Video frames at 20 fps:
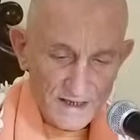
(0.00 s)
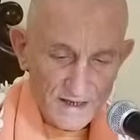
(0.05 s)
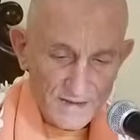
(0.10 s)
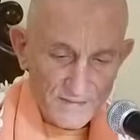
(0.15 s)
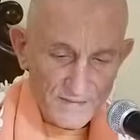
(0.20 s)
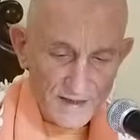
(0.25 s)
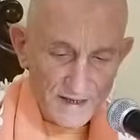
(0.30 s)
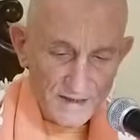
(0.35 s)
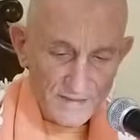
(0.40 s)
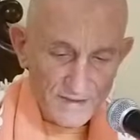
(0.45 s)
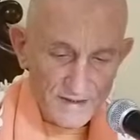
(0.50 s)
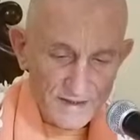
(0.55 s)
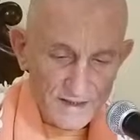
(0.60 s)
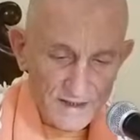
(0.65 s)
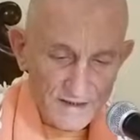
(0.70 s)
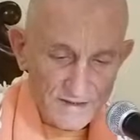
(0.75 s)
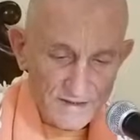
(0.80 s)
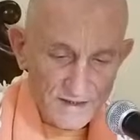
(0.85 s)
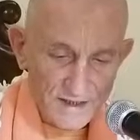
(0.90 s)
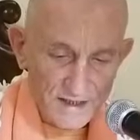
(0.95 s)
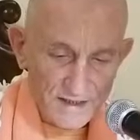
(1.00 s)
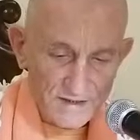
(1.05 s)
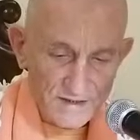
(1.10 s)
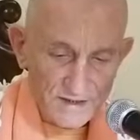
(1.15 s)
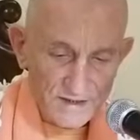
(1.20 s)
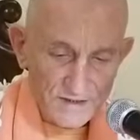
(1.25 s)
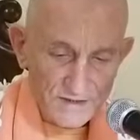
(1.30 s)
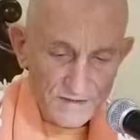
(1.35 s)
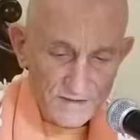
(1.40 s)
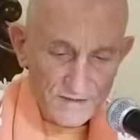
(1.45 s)

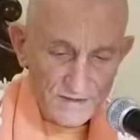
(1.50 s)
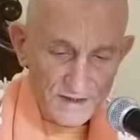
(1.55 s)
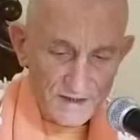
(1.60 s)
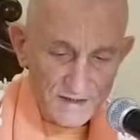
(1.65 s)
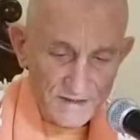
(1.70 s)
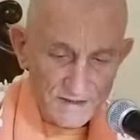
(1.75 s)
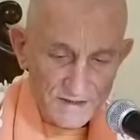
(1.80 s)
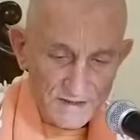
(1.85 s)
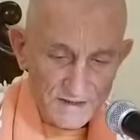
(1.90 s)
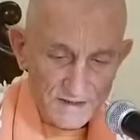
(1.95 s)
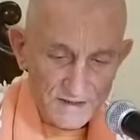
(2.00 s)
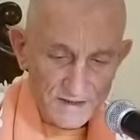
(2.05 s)
Balabhacharya knew this,